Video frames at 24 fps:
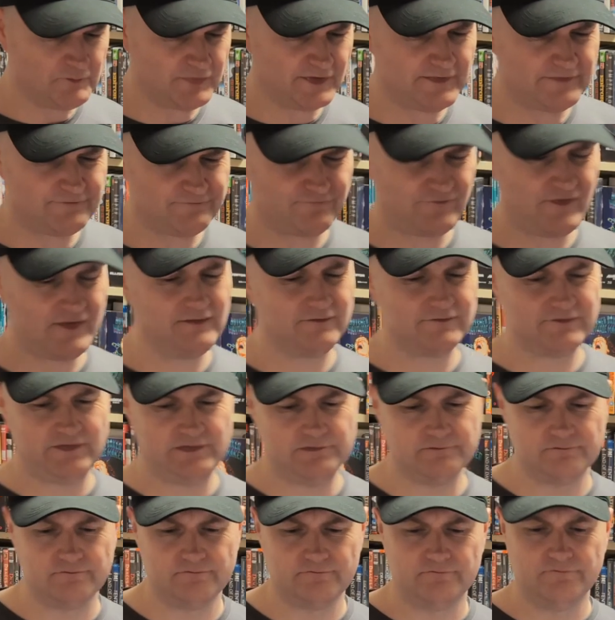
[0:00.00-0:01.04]
but it's
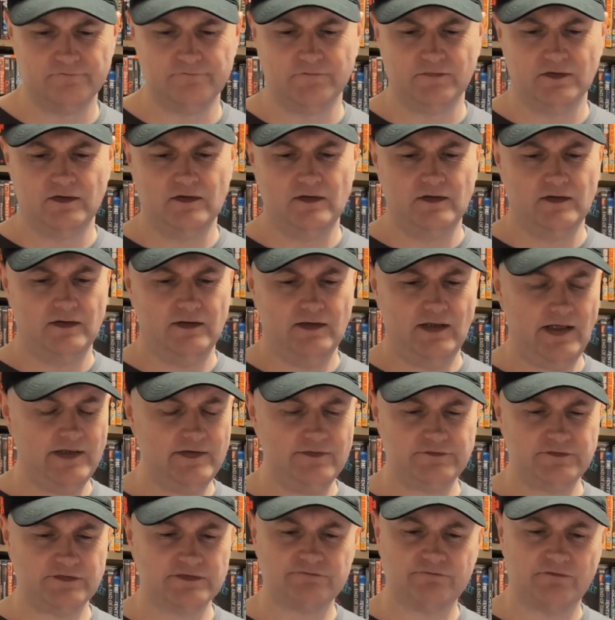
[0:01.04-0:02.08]
Frailty,
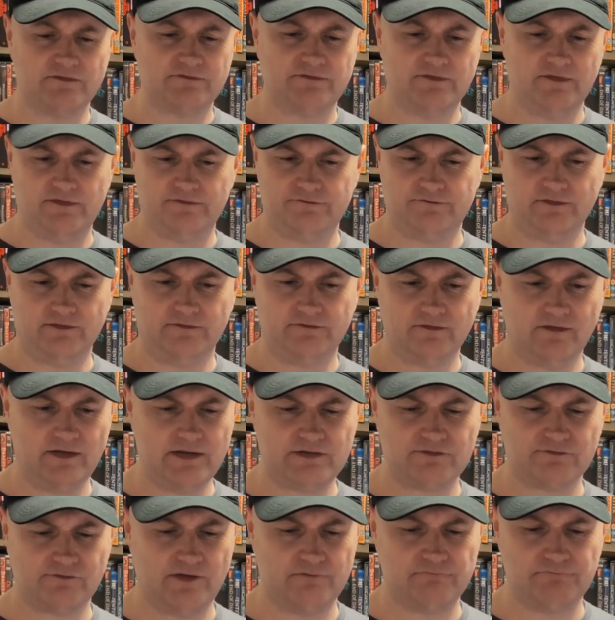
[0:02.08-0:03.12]
and it's just fantastic. The
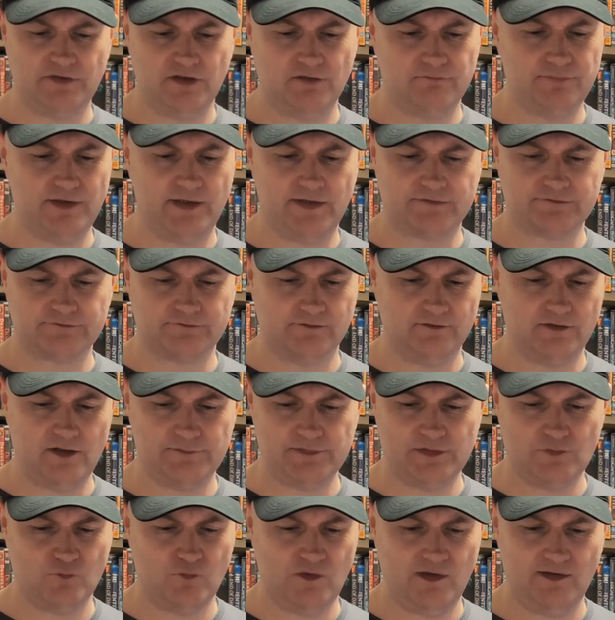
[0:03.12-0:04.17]
late great Bill Paxton. I
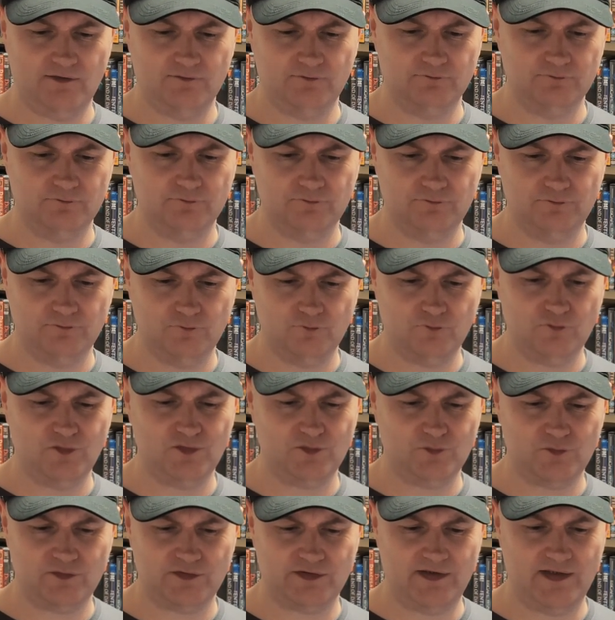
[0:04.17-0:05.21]
mean, wow,
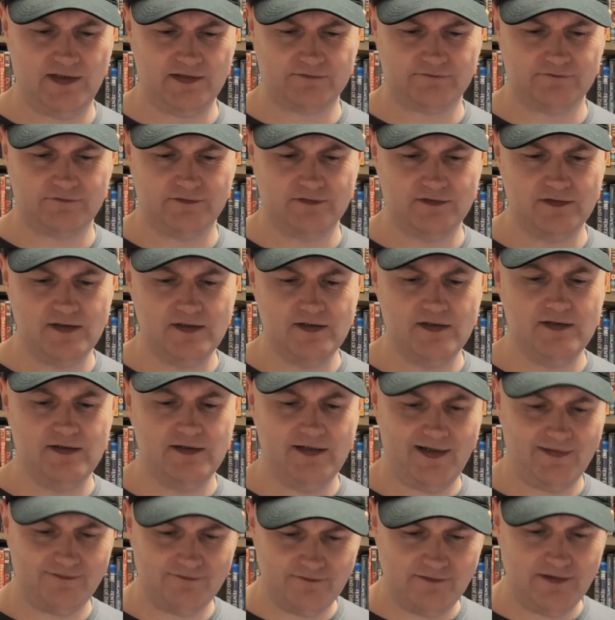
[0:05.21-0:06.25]
what an actor!
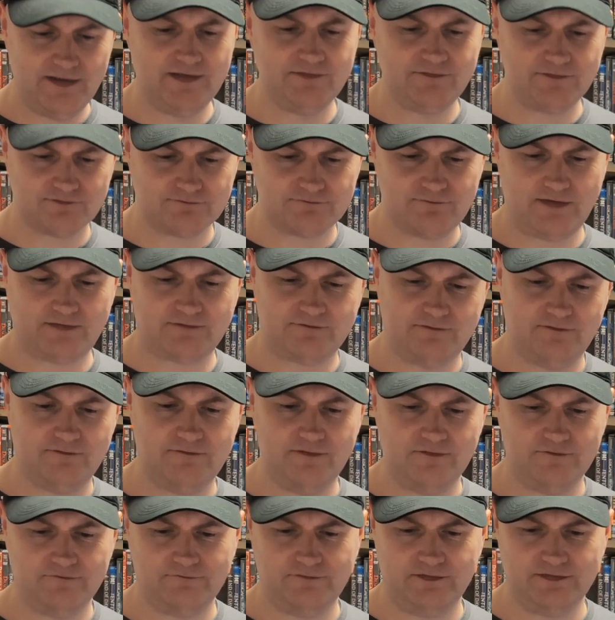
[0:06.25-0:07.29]
And he directed
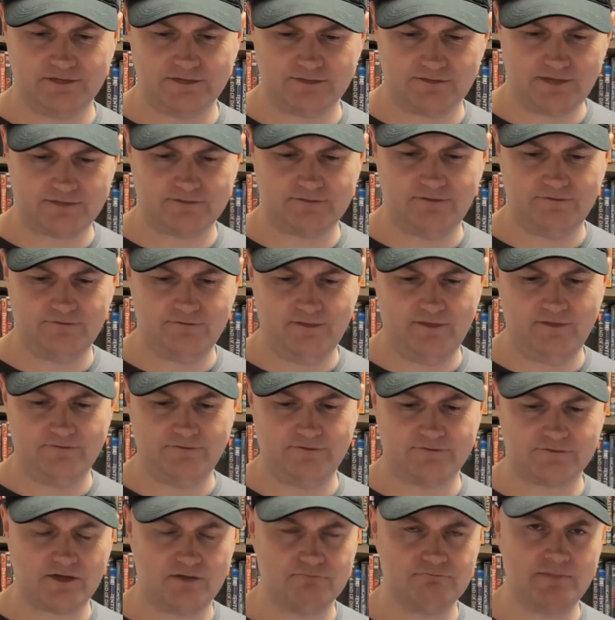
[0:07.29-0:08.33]
this.
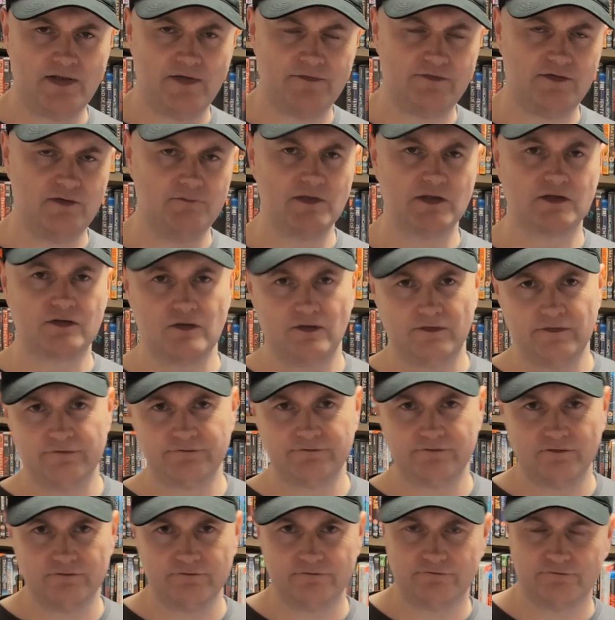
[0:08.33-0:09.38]
It's got Matthew
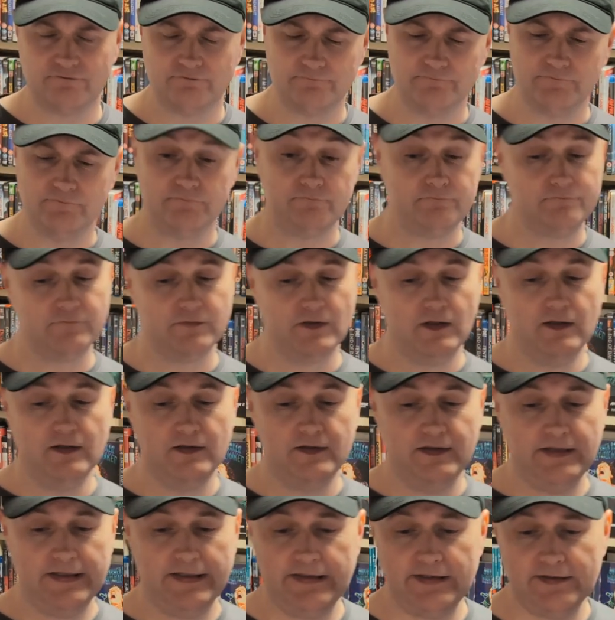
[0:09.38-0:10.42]
McConaughey
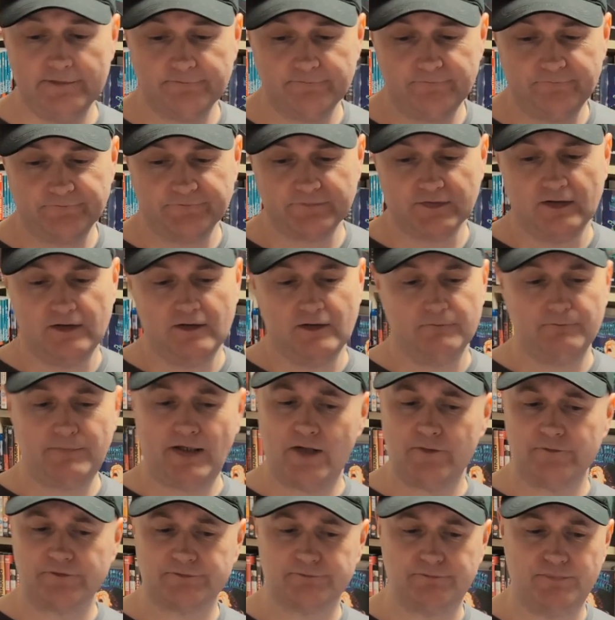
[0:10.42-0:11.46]
in it,
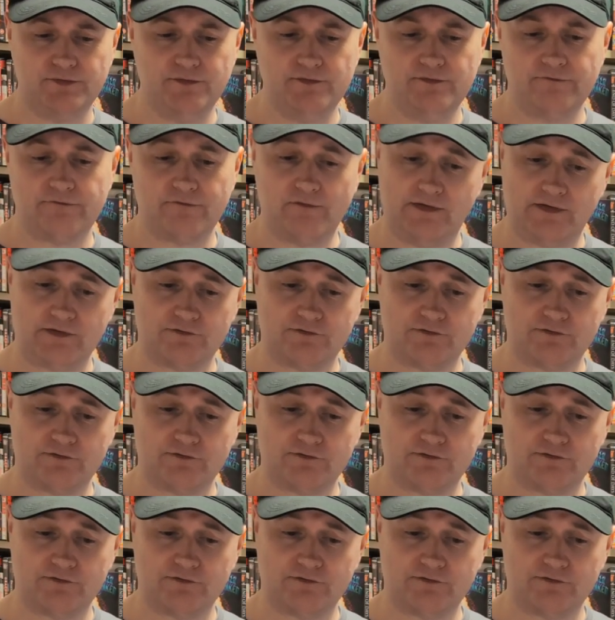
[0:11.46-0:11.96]
Powers Booth, the